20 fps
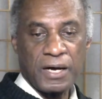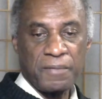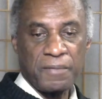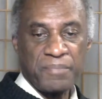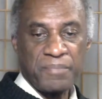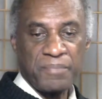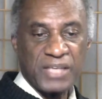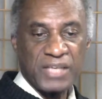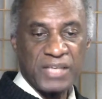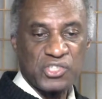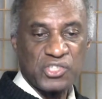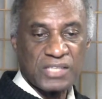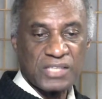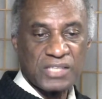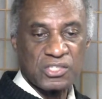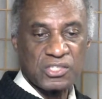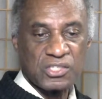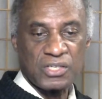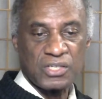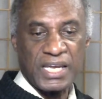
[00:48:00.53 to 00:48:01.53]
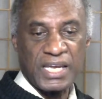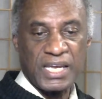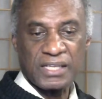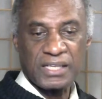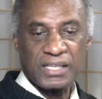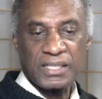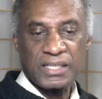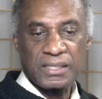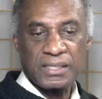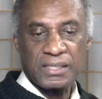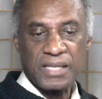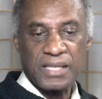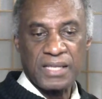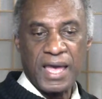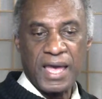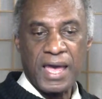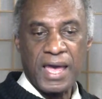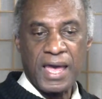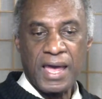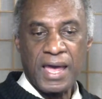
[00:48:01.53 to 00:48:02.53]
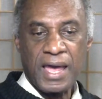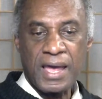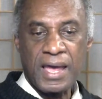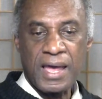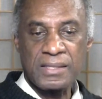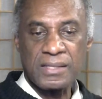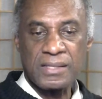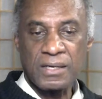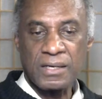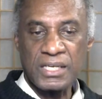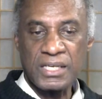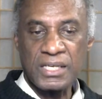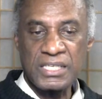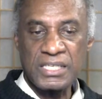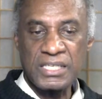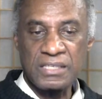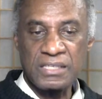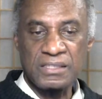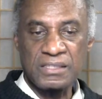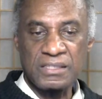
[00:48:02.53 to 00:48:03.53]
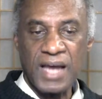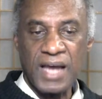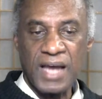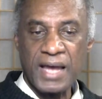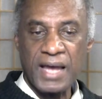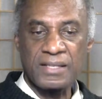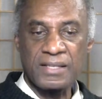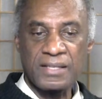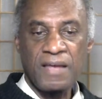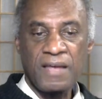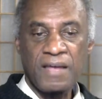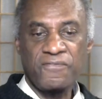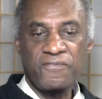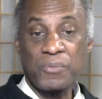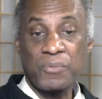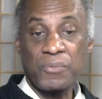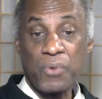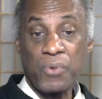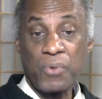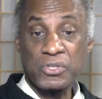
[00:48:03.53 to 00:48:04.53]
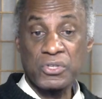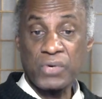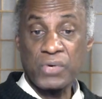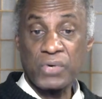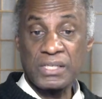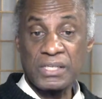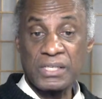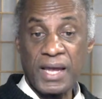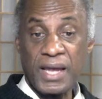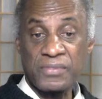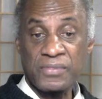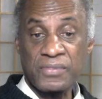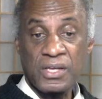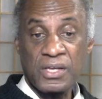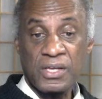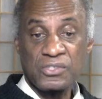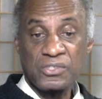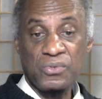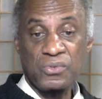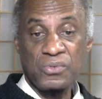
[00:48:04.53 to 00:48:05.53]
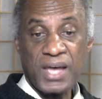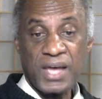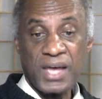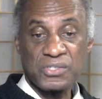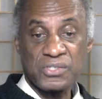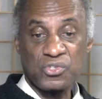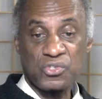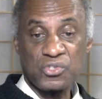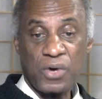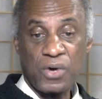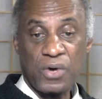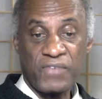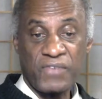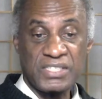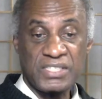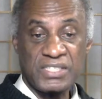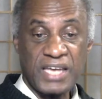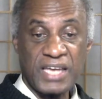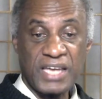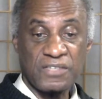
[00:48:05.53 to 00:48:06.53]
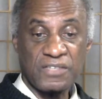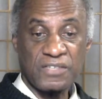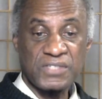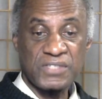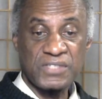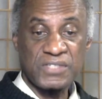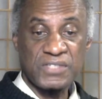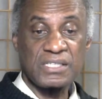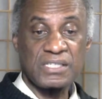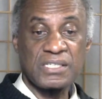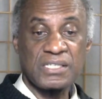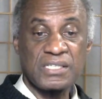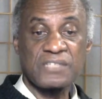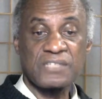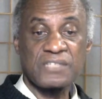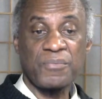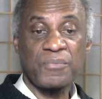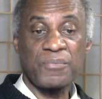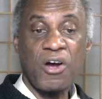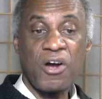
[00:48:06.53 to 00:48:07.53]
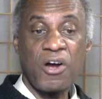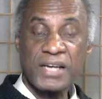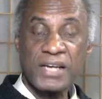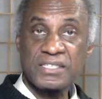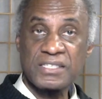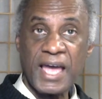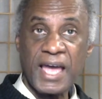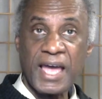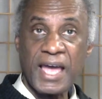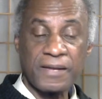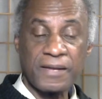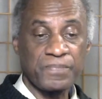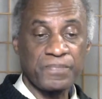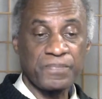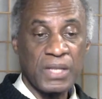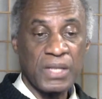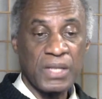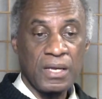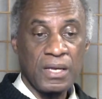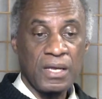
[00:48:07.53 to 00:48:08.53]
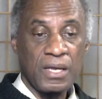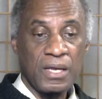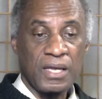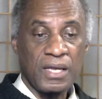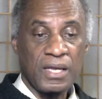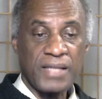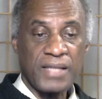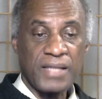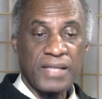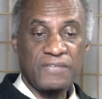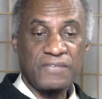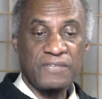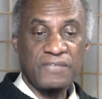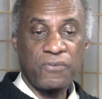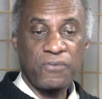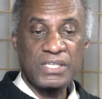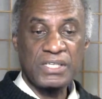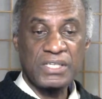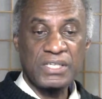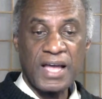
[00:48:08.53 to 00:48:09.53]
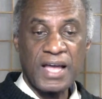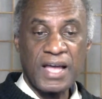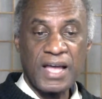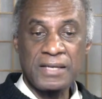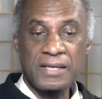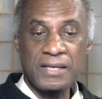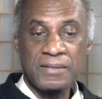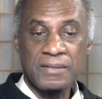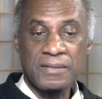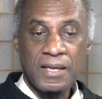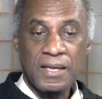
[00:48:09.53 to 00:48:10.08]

Manchester, England, and he died February 29th, 2012 at the age of 66 from a heart attack. 1949,